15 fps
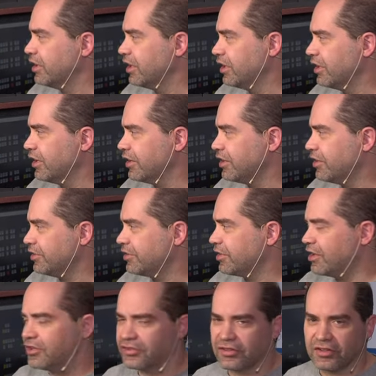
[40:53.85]
Uh, he's
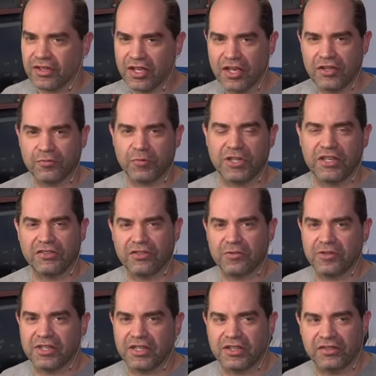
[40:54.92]
he's he, what he's
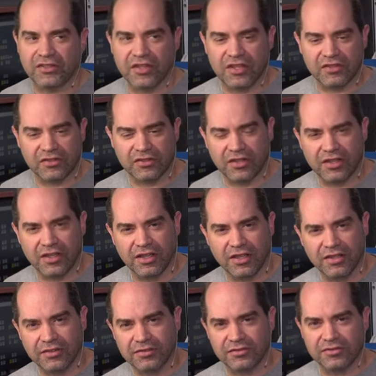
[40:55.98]
doing is he's
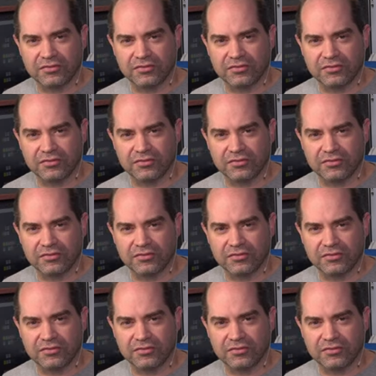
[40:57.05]
uh,